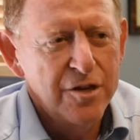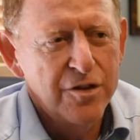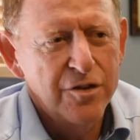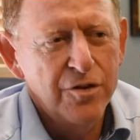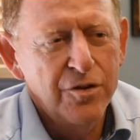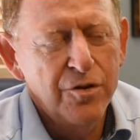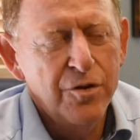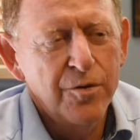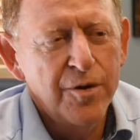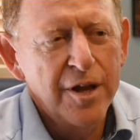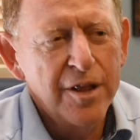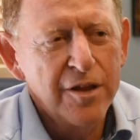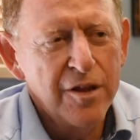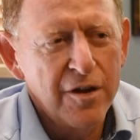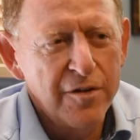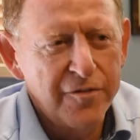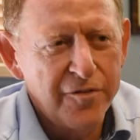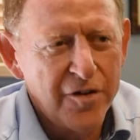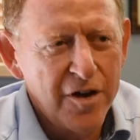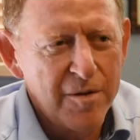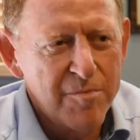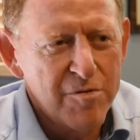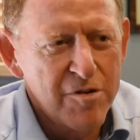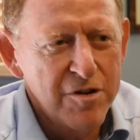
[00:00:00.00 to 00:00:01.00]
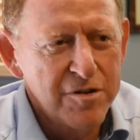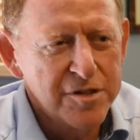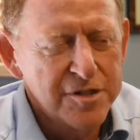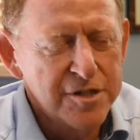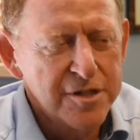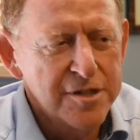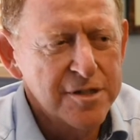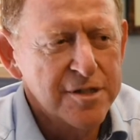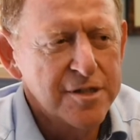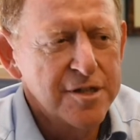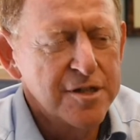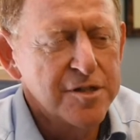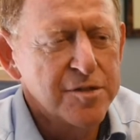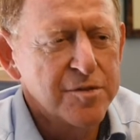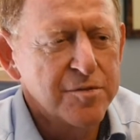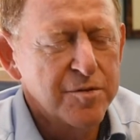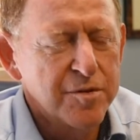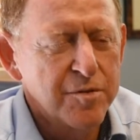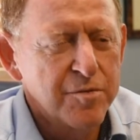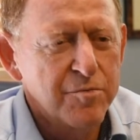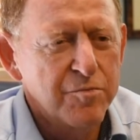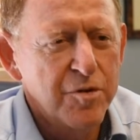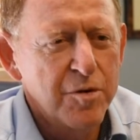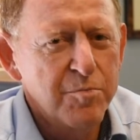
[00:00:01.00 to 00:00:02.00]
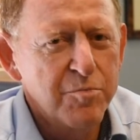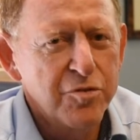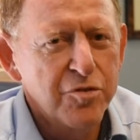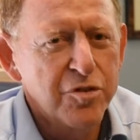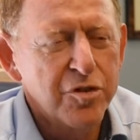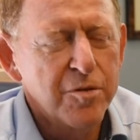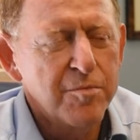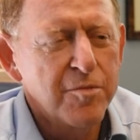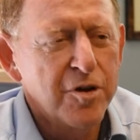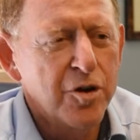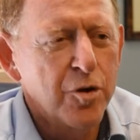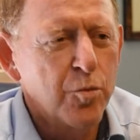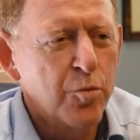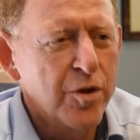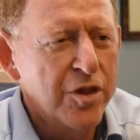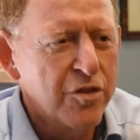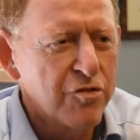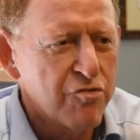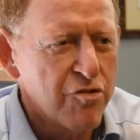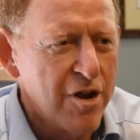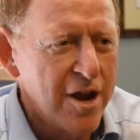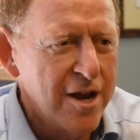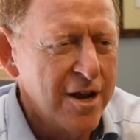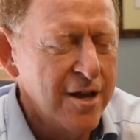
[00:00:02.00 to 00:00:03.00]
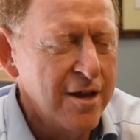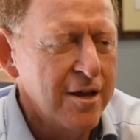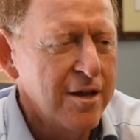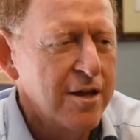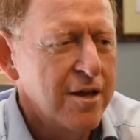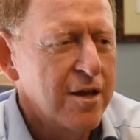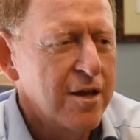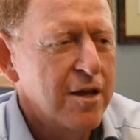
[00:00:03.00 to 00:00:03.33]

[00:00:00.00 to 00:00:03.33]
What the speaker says: due to endofibrosis, is that we put them on a wind trainer.